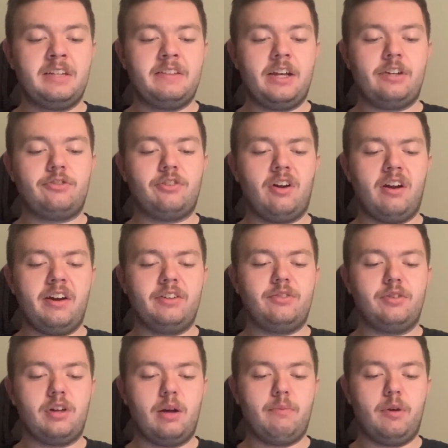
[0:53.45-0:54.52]
that's trying to
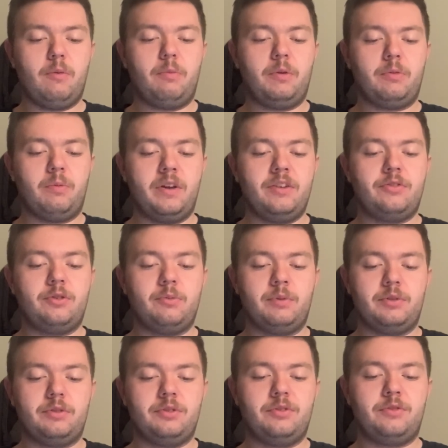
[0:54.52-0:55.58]
come up with ways to
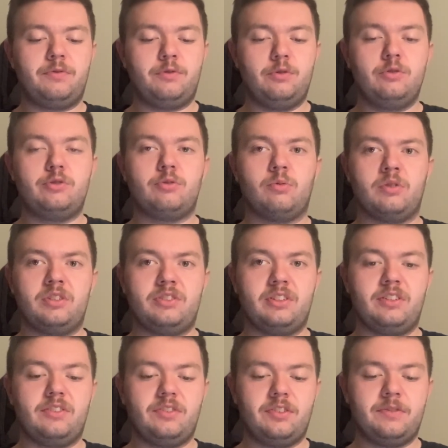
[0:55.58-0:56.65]
reduce food
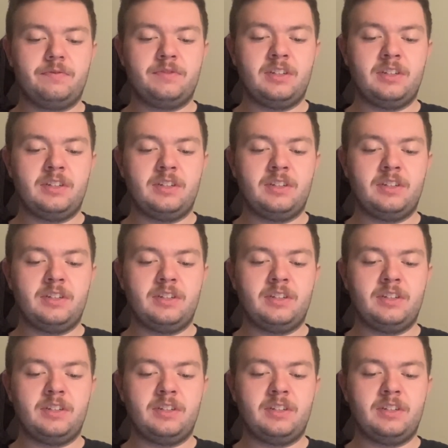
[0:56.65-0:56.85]
shortages